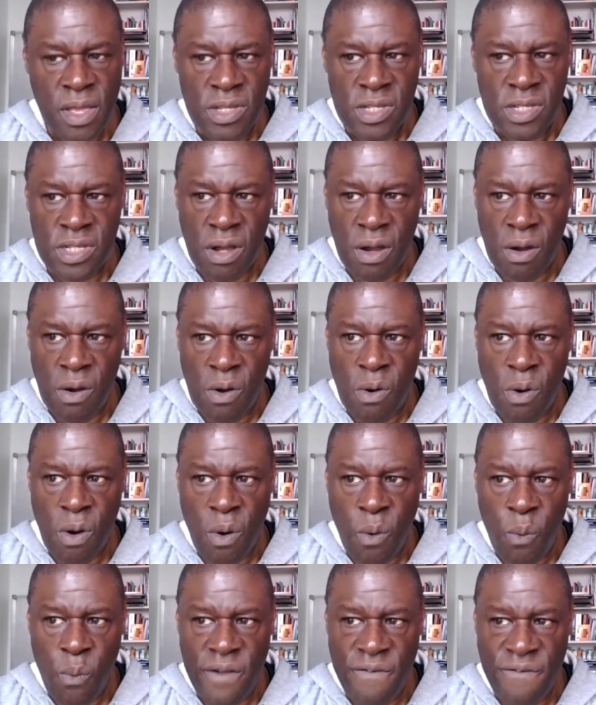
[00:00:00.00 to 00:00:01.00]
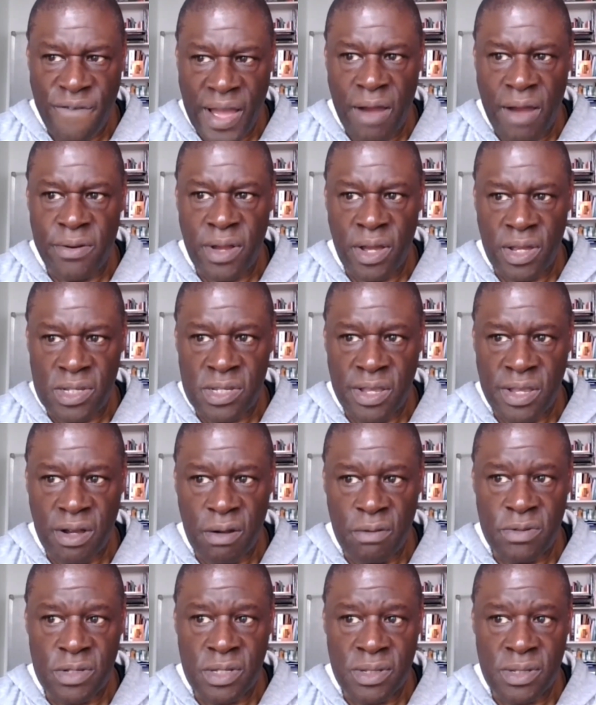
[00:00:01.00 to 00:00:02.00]
So we found
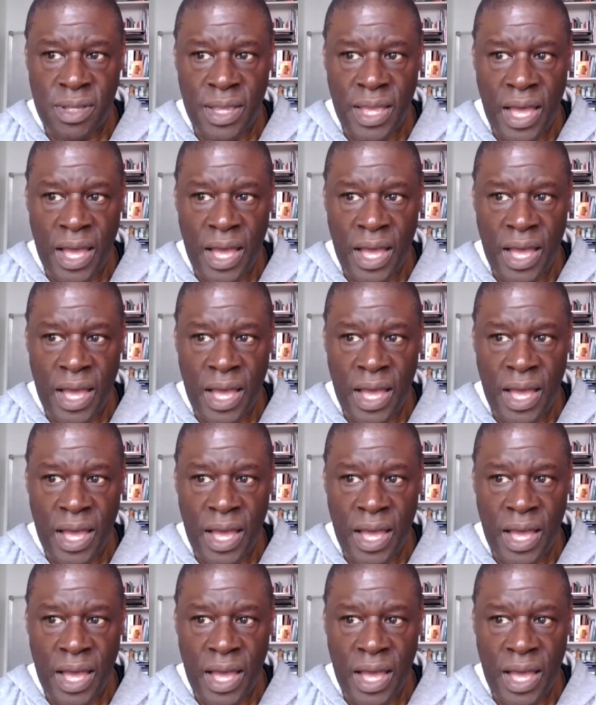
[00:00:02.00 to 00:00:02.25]
ourselves